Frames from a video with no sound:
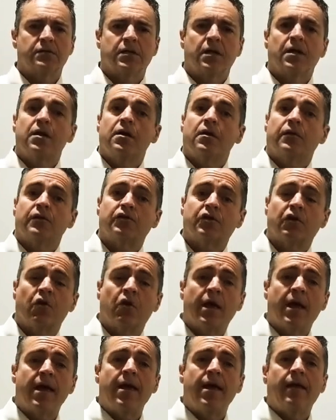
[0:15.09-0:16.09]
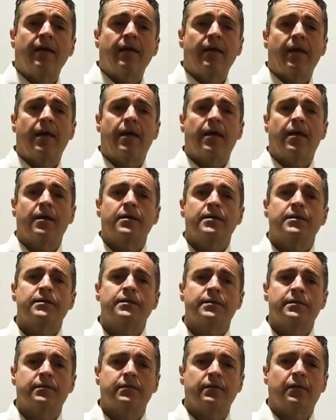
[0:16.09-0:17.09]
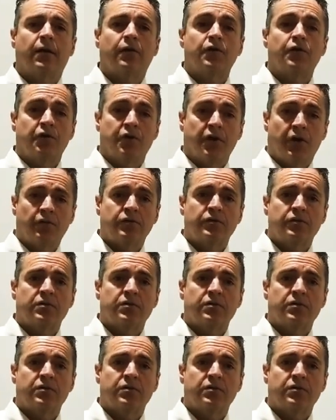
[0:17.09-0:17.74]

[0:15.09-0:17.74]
Let's go ahead and on your notes,